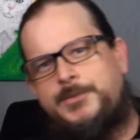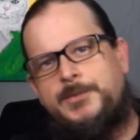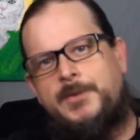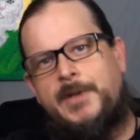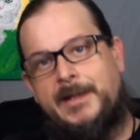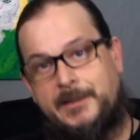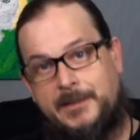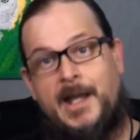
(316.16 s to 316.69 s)

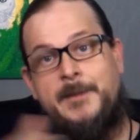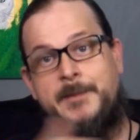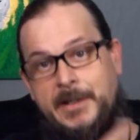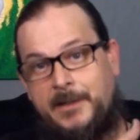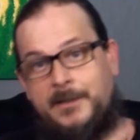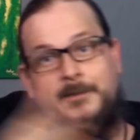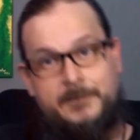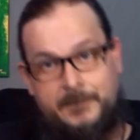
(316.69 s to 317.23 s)
like
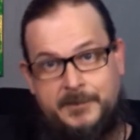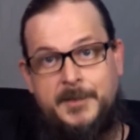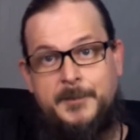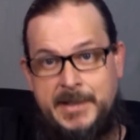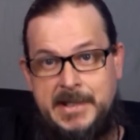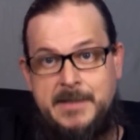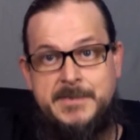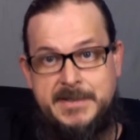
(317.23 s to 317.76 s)
climbing the
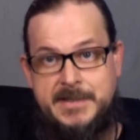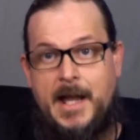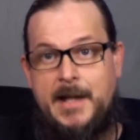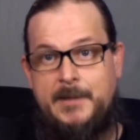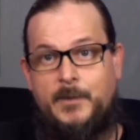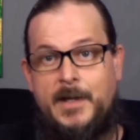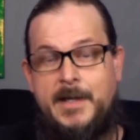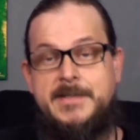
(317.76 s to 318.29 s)
beam
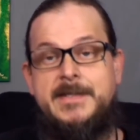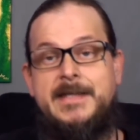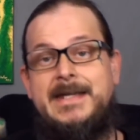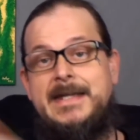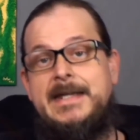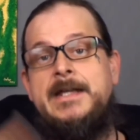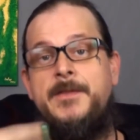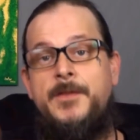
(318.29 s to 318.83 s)
sideways
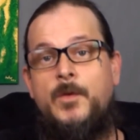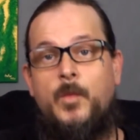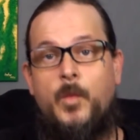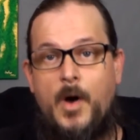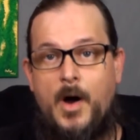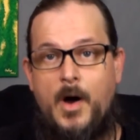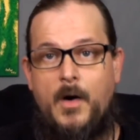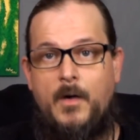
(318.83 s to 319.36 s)
in the
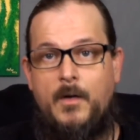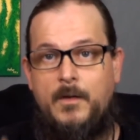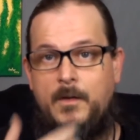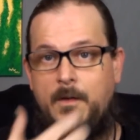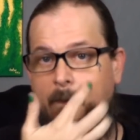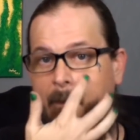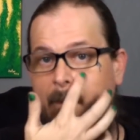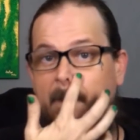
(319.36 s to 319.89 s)
wall.
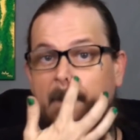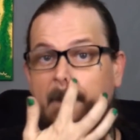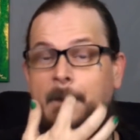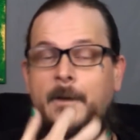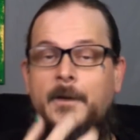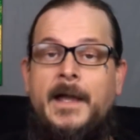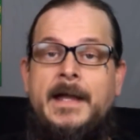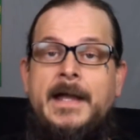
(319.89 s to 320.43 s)

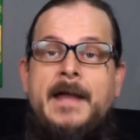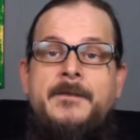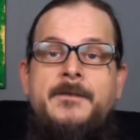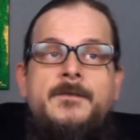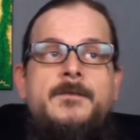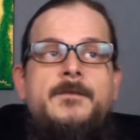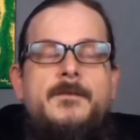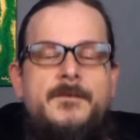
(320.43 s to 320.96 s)
Okay,
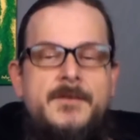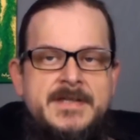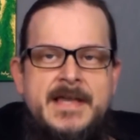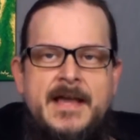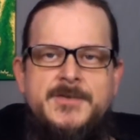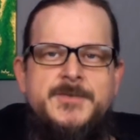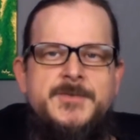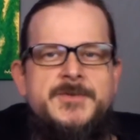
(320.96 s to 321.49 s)
and this
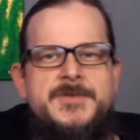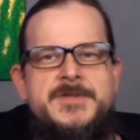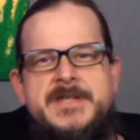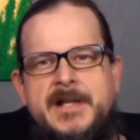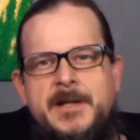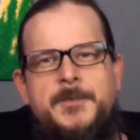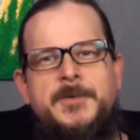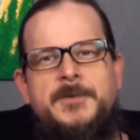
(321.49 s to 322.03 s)
house was
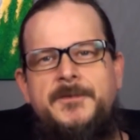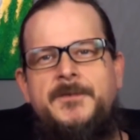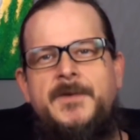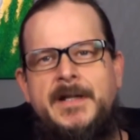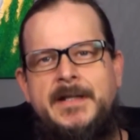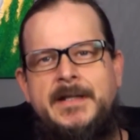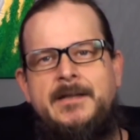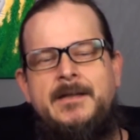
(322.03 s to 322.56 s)
set up real
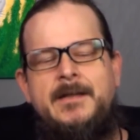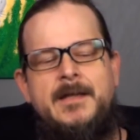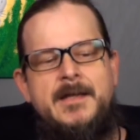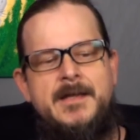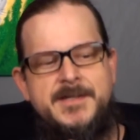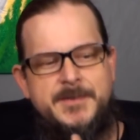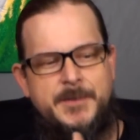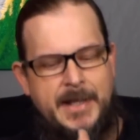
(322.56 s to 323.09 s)
funny.
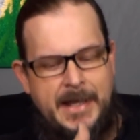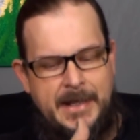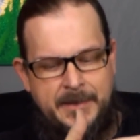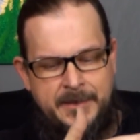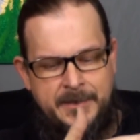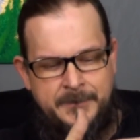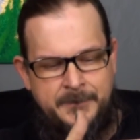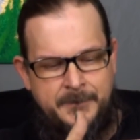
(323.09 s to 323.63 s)
So it
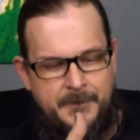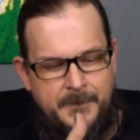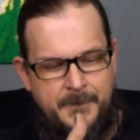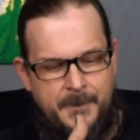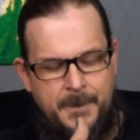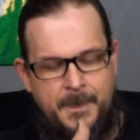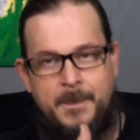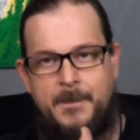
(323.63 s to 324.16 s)
had
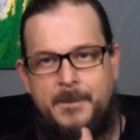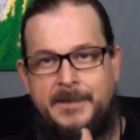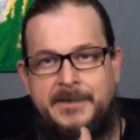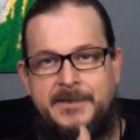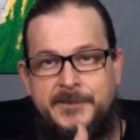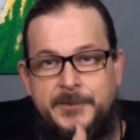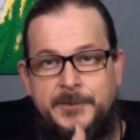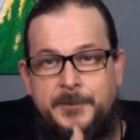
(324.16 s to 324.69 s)
like
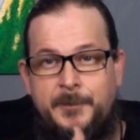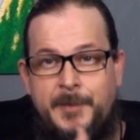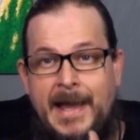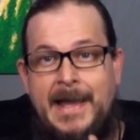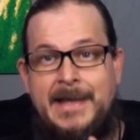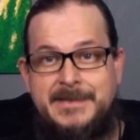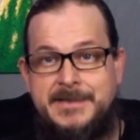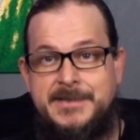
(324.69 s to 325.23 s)
these little
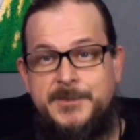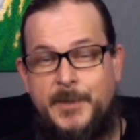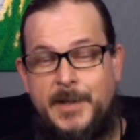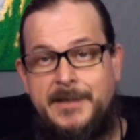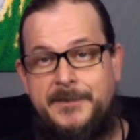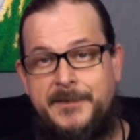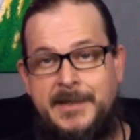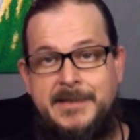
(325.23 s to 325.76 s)

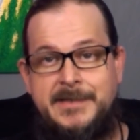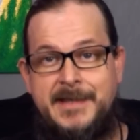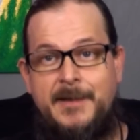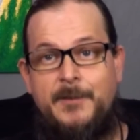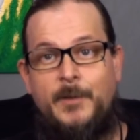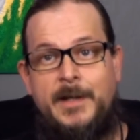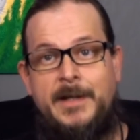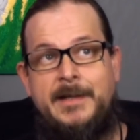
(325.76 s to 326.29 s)
passageway things
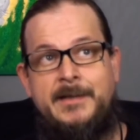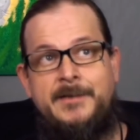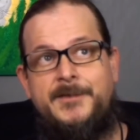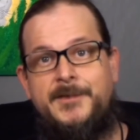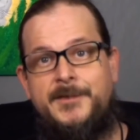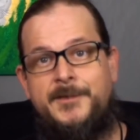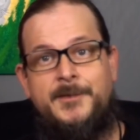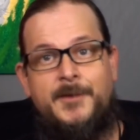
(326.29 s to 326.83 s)
that went
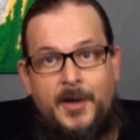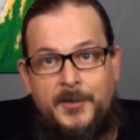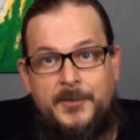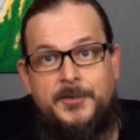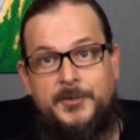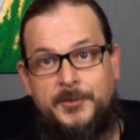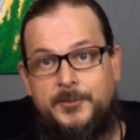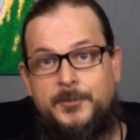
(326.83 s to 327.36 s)
into
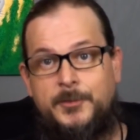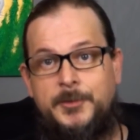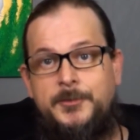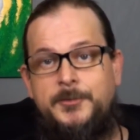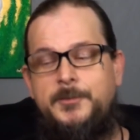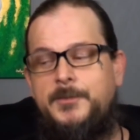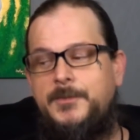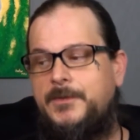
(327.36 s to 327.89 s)
other little
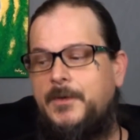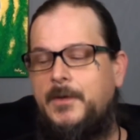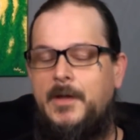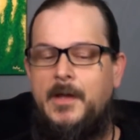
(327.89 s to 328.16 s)
rooms.